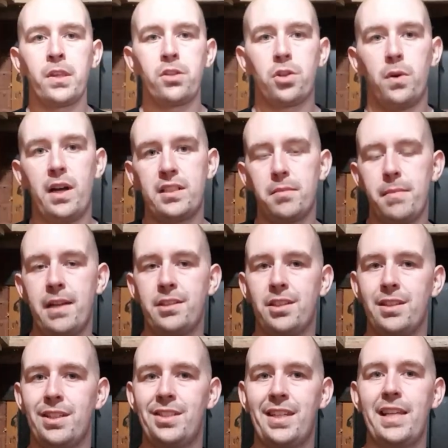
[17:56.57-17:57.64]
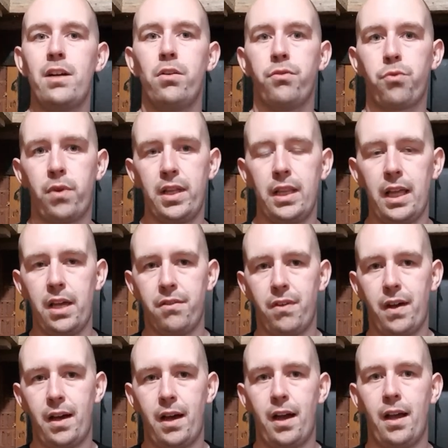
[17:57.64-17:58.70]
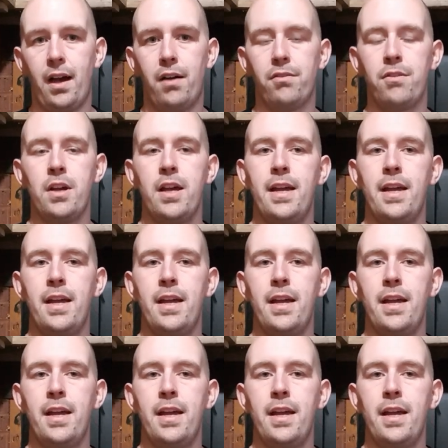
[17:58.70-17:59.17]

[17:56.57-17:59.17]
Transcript: So as I mentioned, the CL3 lathe that I have